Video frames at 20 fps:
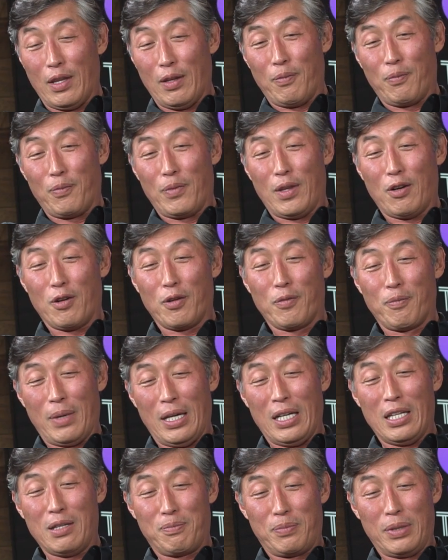there are
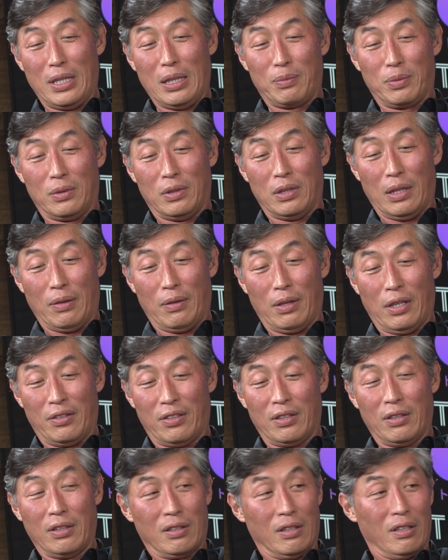many people
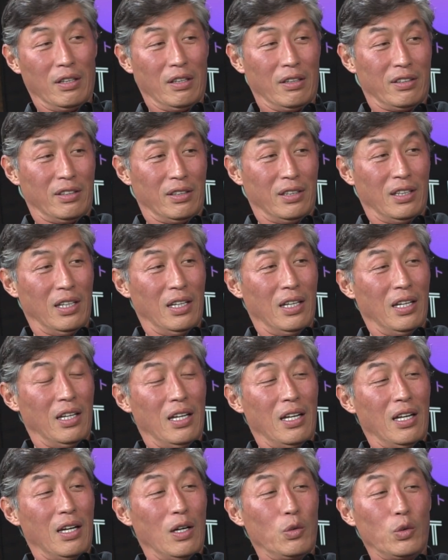listening to this
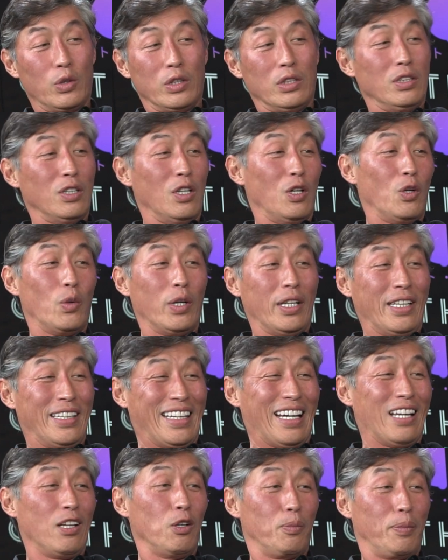wouldn't know what
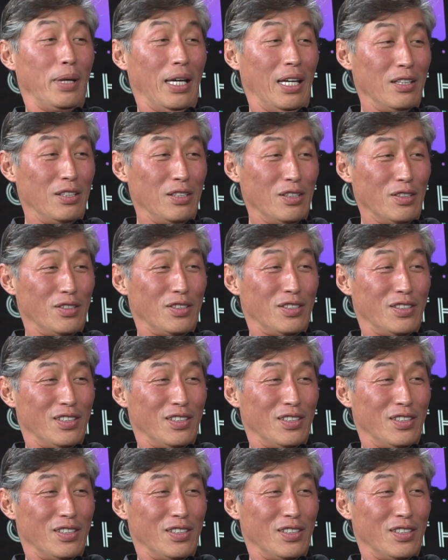Yellow Pages.